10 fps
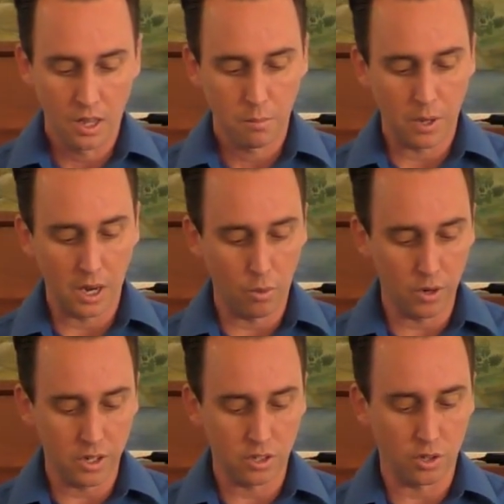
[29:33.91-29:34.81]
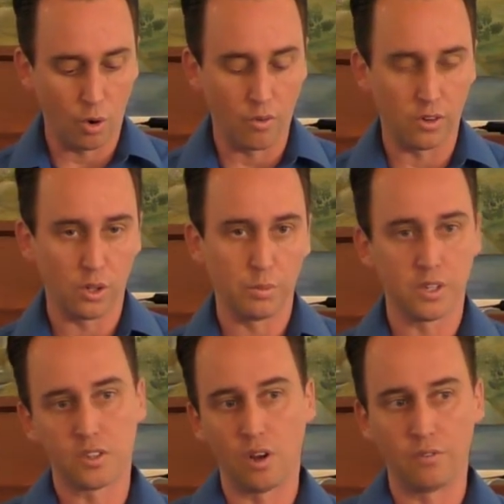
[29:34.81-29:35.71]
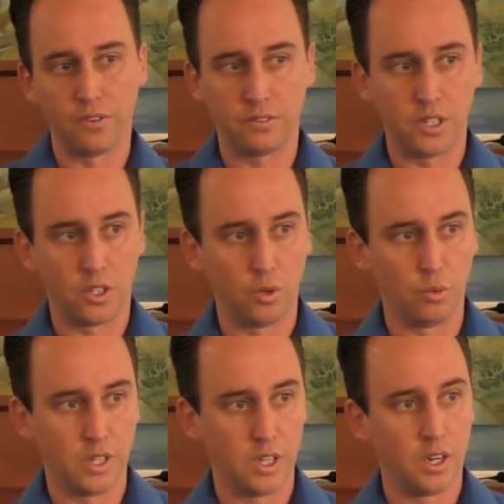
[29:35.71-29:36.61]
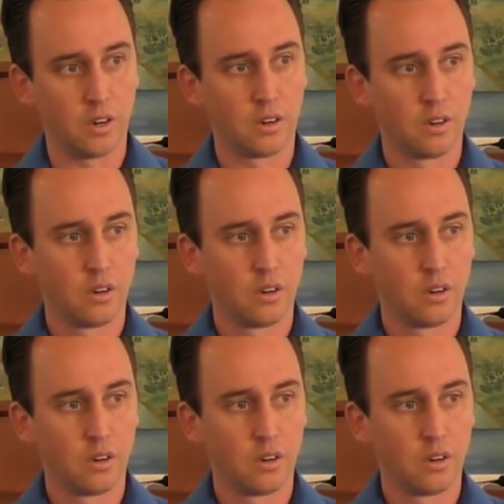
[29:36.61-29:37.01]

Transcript: But I want to just go over a little bit of Psalm 52 with you here.